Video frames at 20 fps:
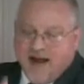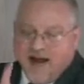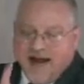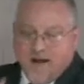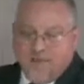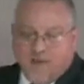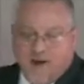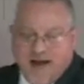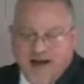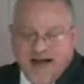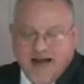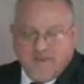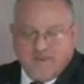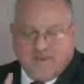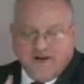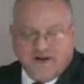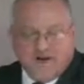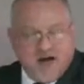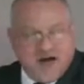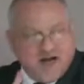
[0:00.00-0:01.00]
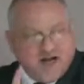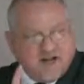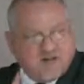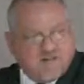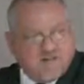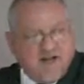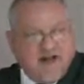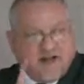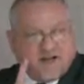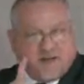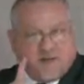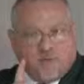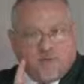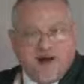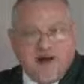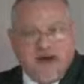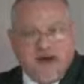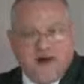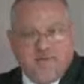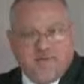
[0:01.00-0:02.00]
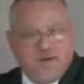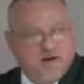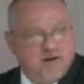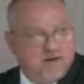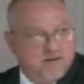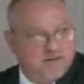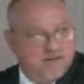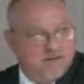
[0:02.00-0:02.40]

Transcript: Abraham did not expect a ram.